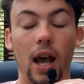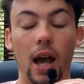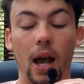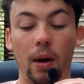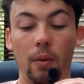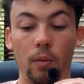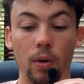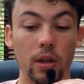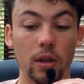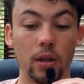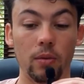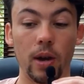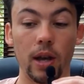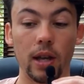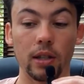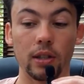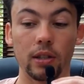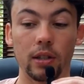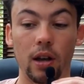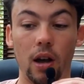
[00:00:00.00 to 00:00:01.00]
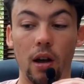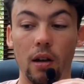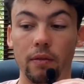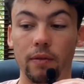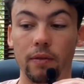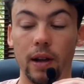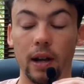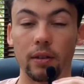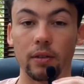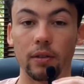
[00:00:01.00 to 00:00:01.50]
And one of the ways that I've
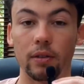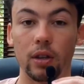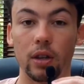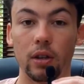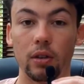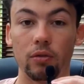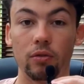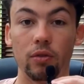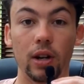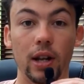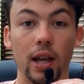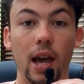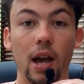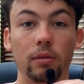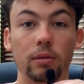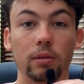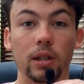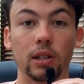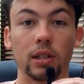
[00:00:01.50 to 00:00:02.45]
found really helps